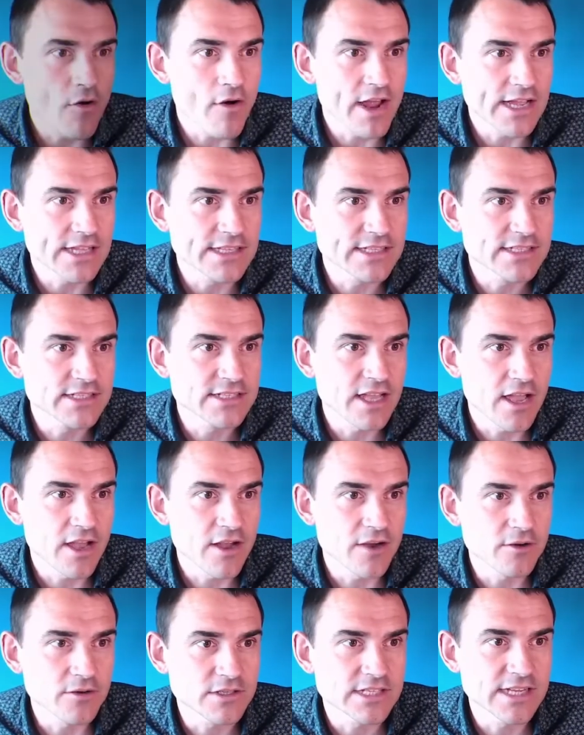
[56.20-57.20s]
right,
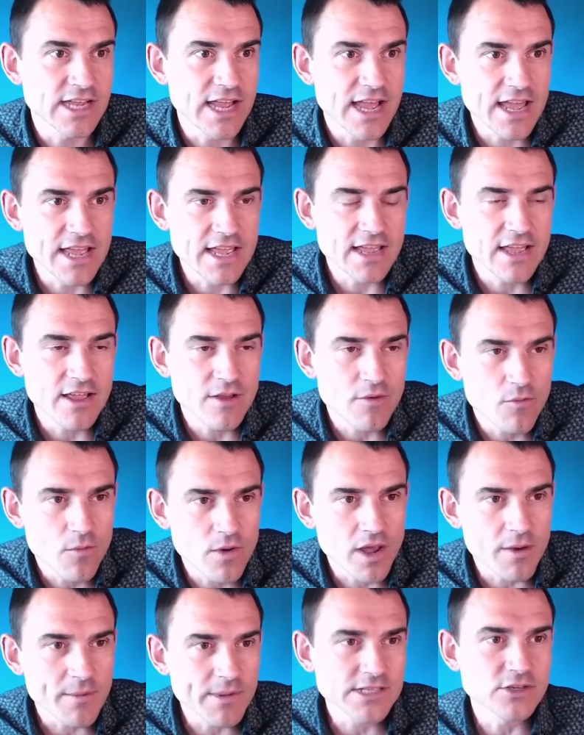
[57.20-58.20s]
so today we're
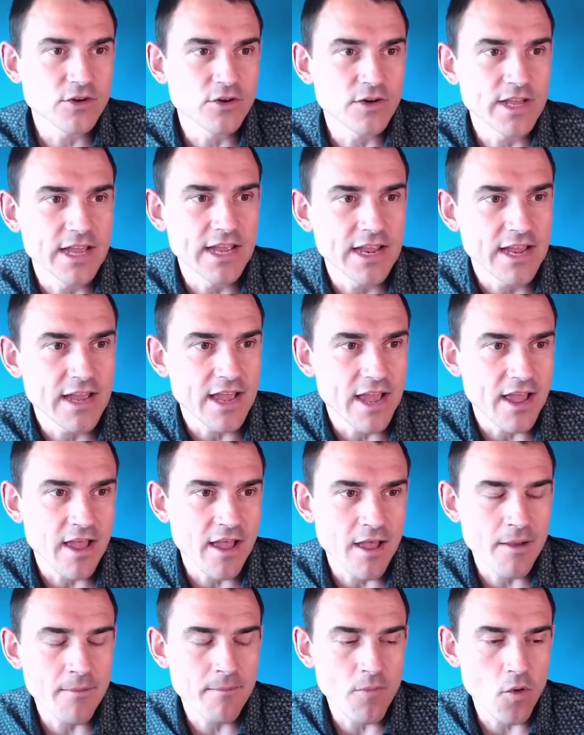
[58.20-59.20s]
going to be talking
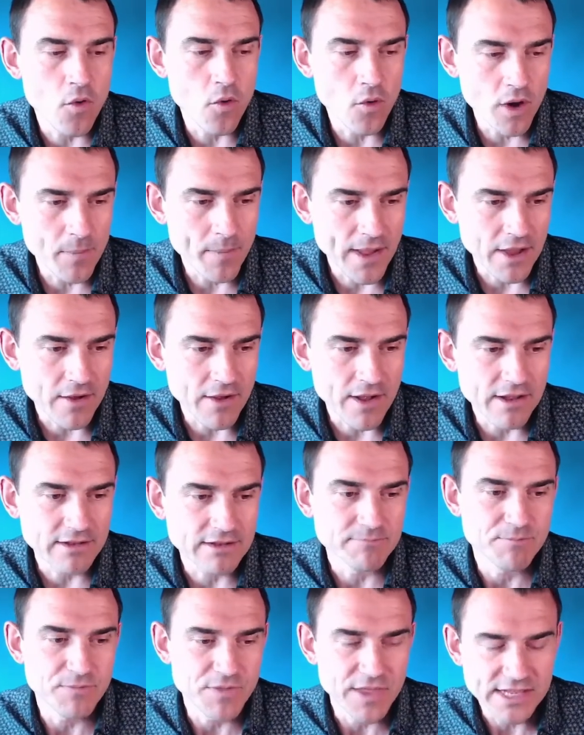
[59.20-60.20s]
all about
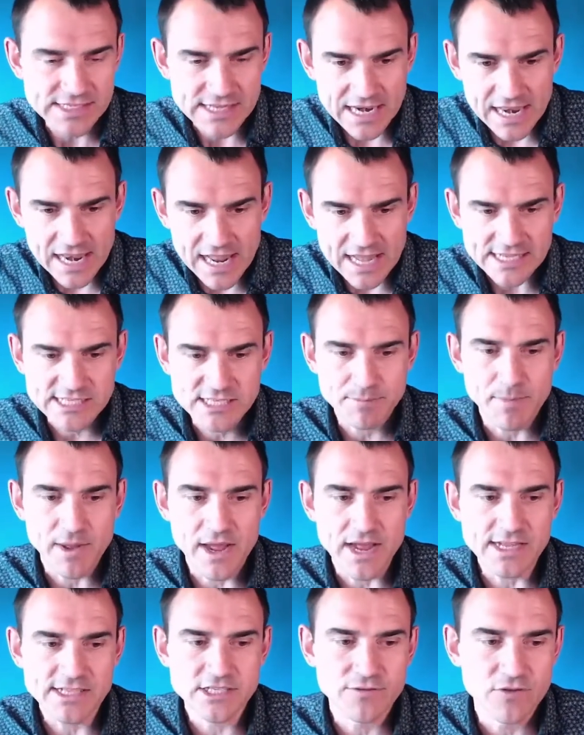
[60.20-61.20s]
things like
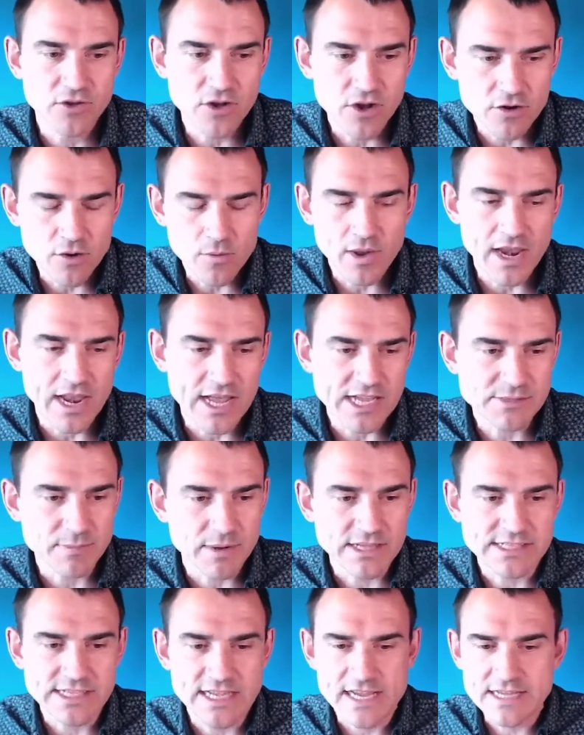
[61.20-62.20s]
LastPass. If you don't know what
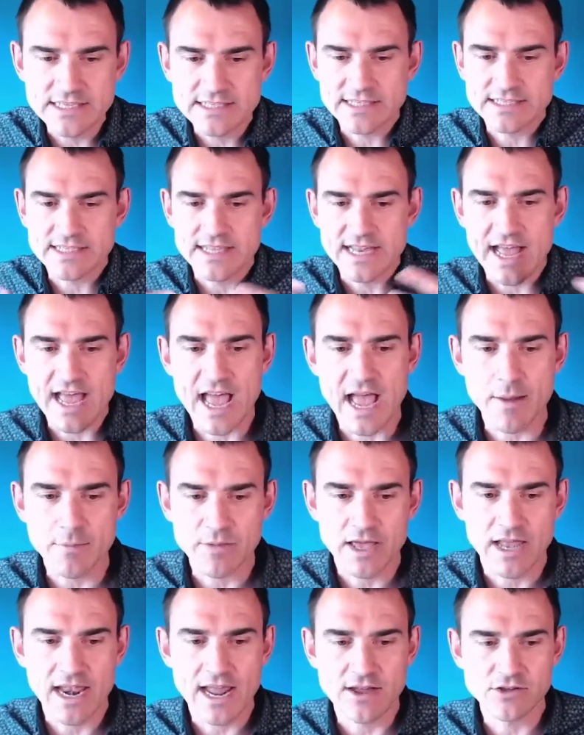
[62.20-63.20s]
LastPass is, it's an app
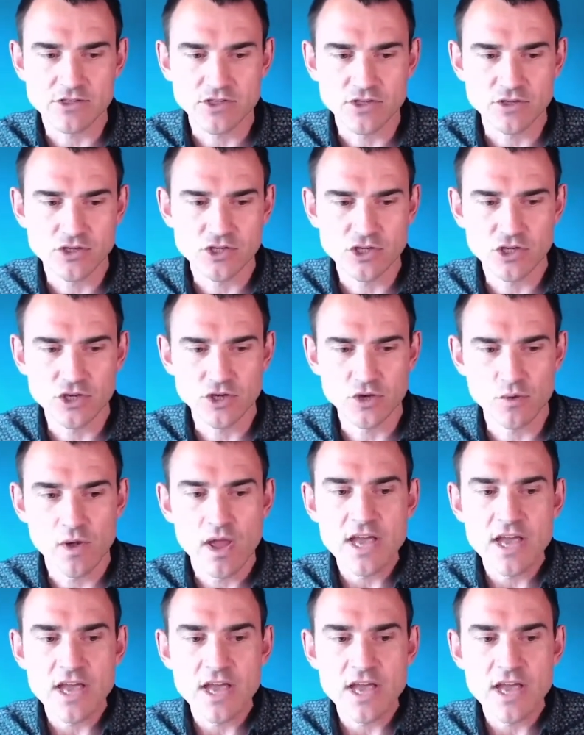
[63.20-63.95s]
that allows you to